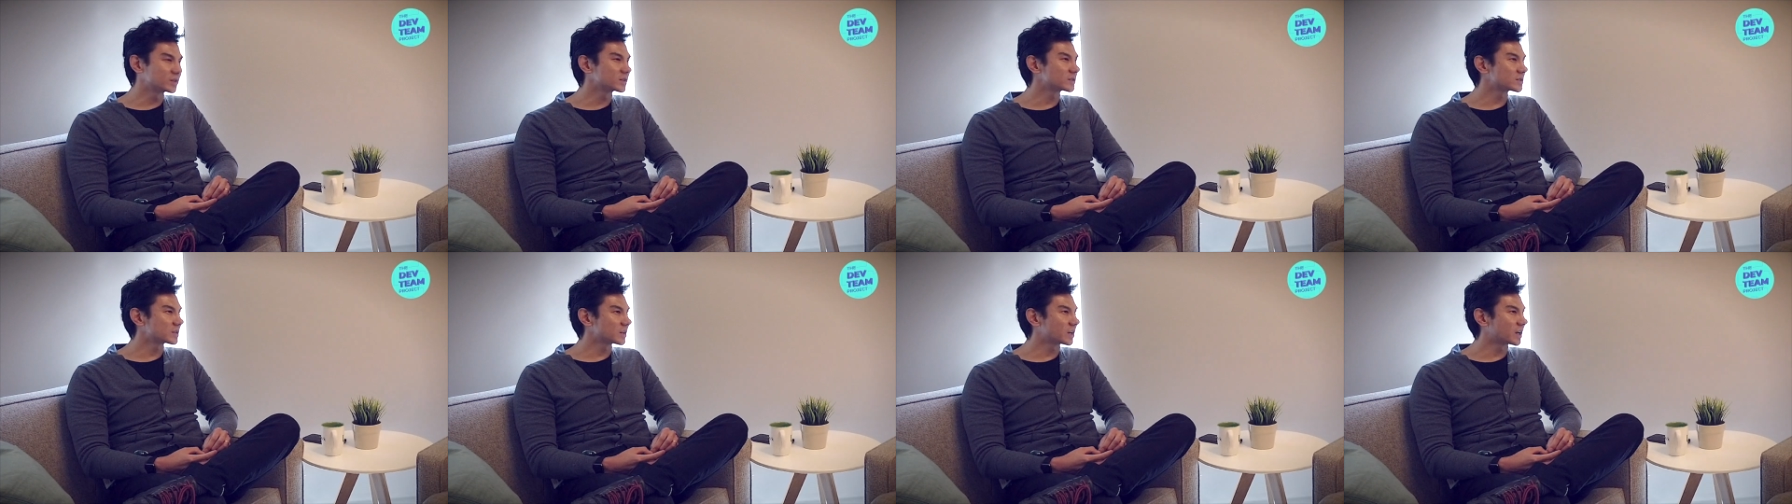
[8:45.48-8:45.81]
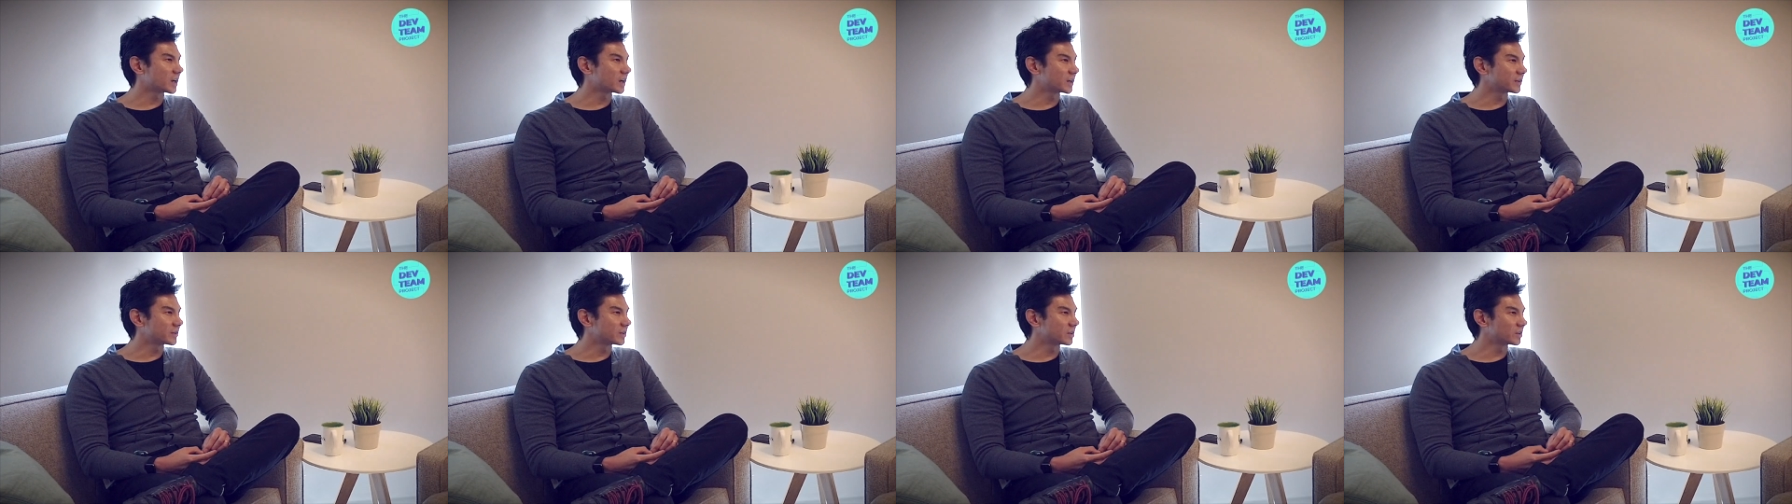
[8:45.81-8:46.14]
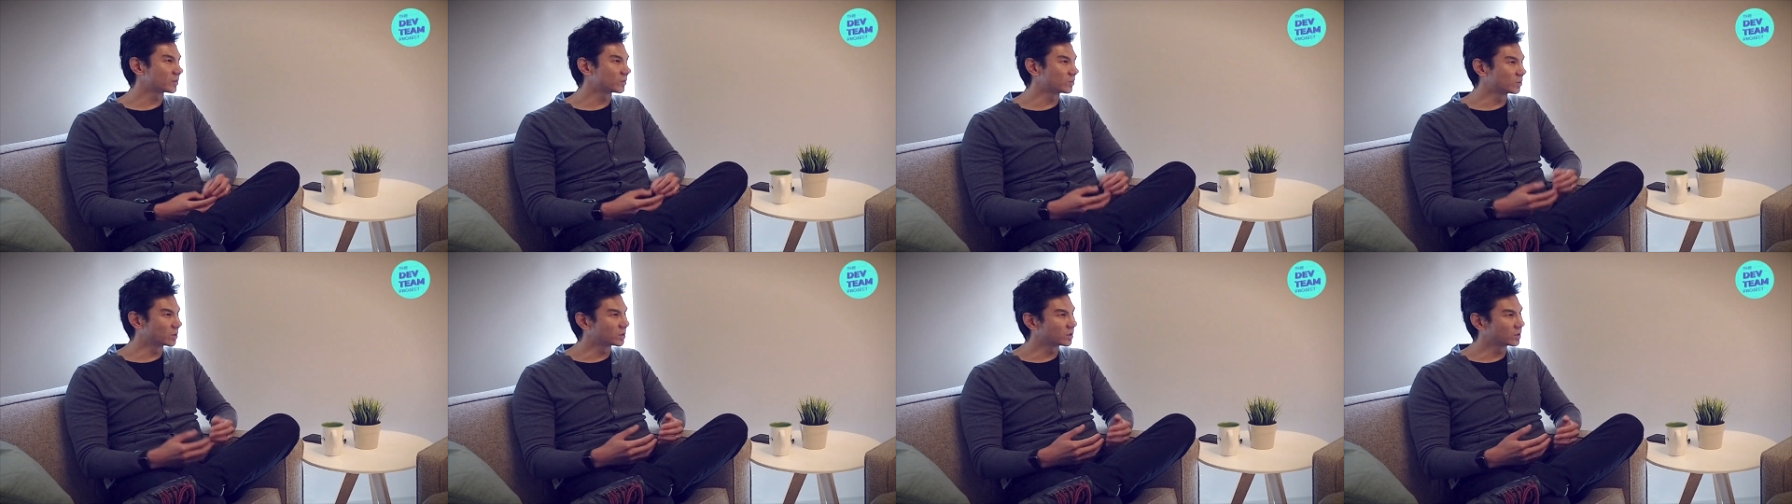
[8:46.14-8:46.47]
things that I
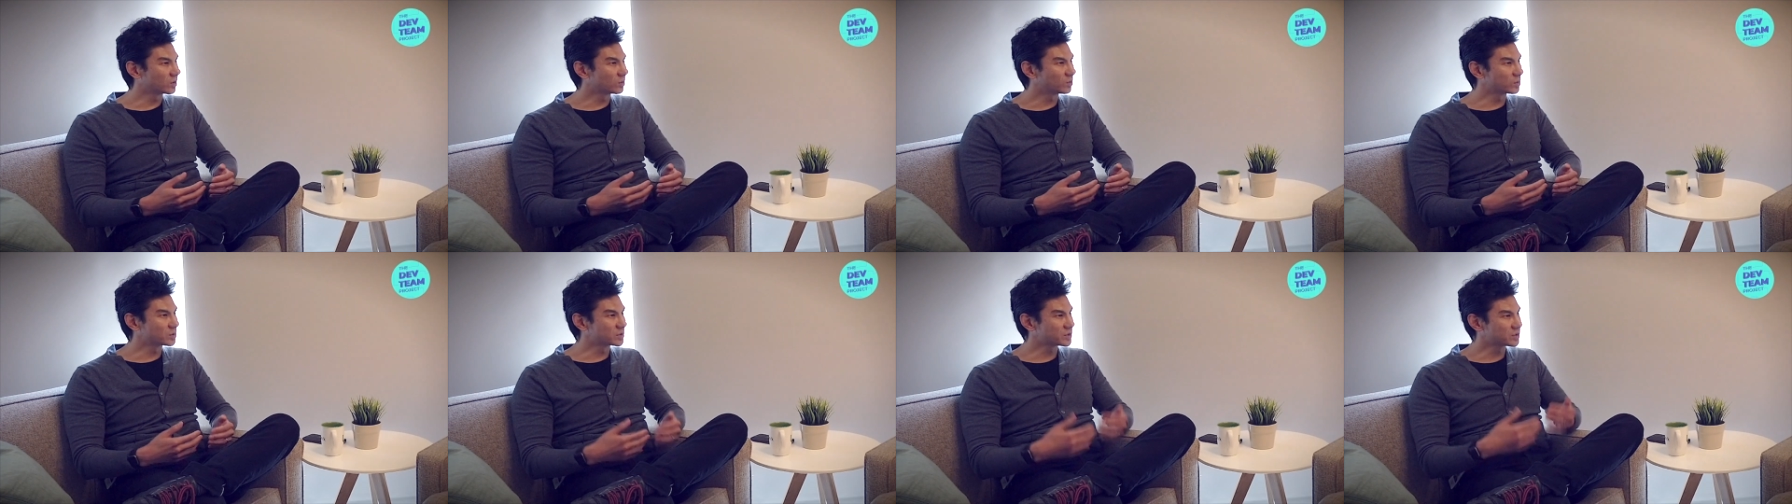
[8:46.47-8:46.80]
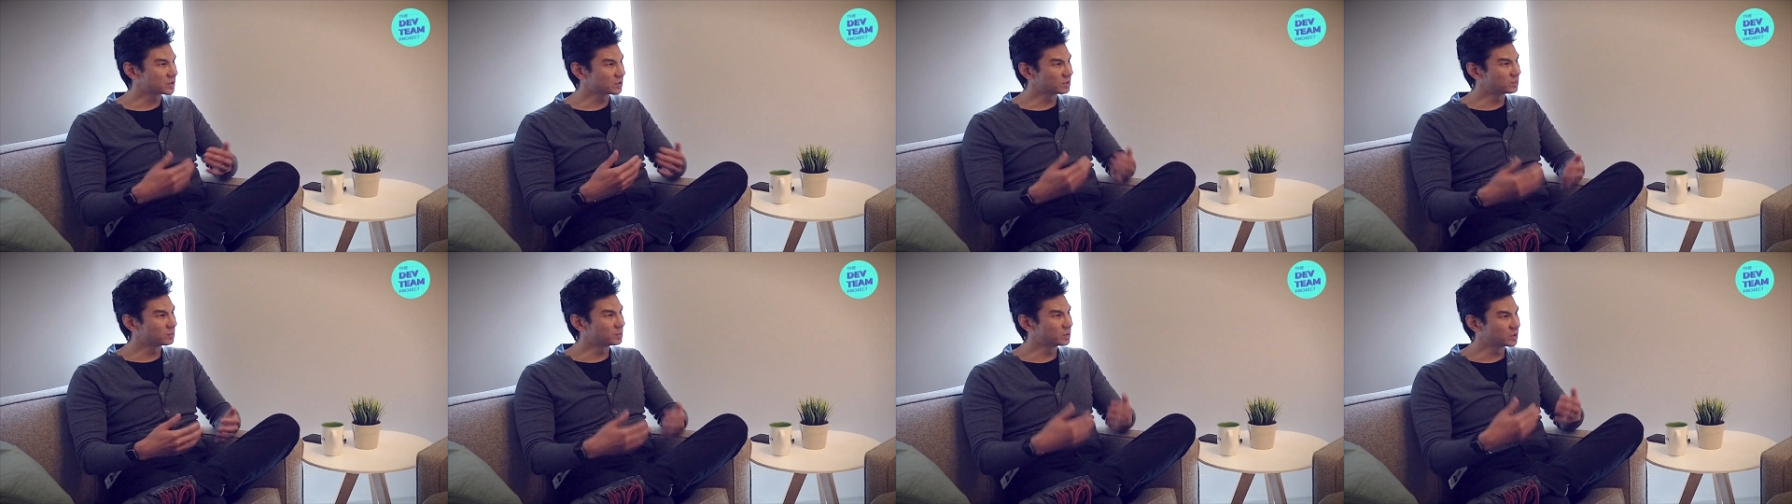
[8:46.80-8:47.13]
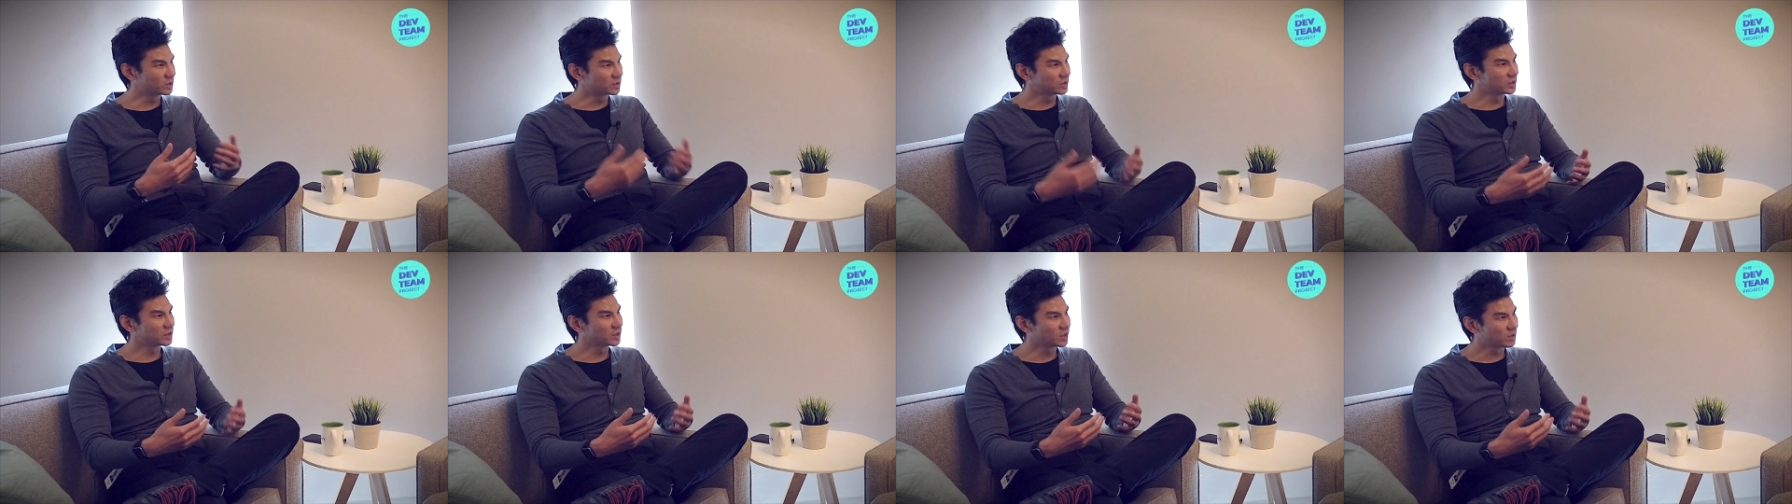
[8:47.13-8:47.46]
think we're still
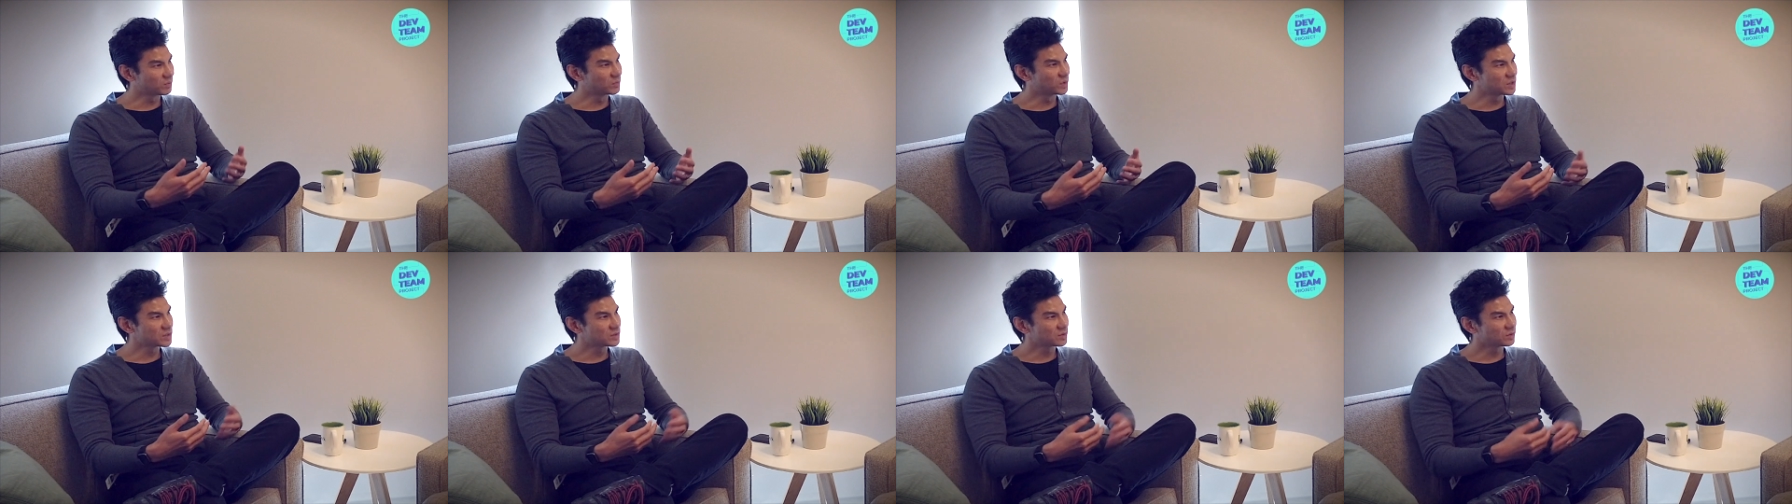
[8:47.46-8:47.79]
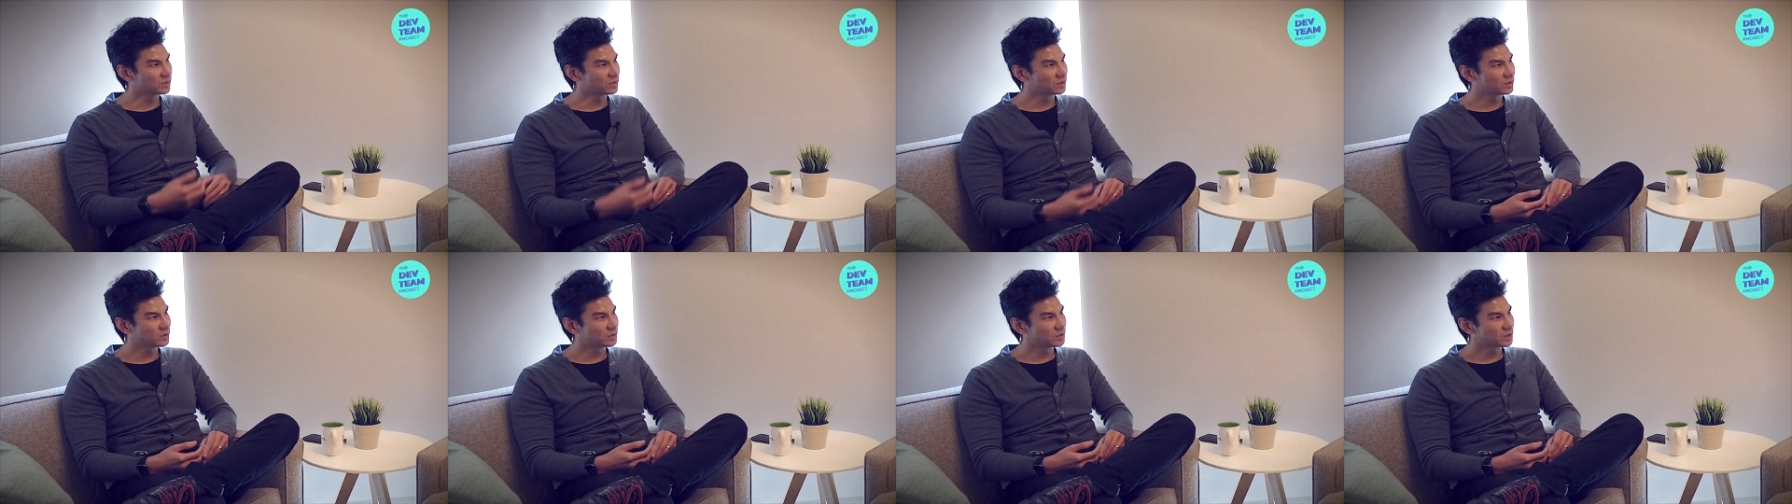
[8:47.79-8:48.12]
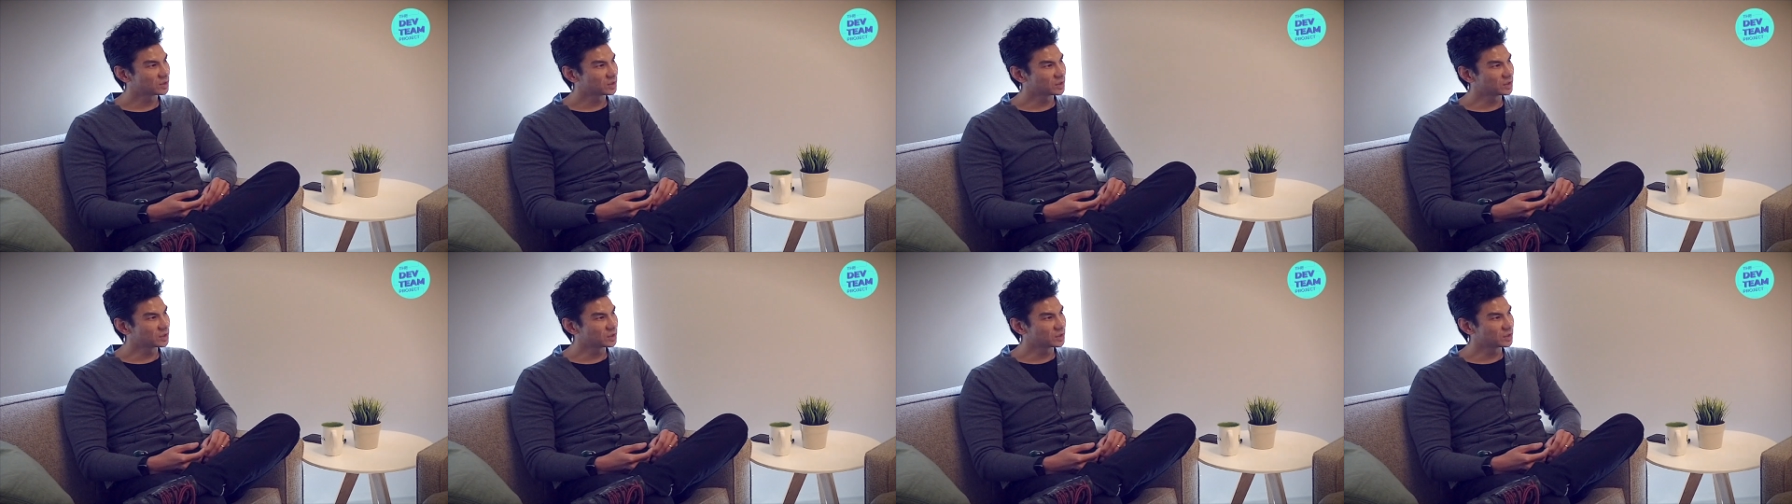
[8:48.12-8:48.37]
building our muscle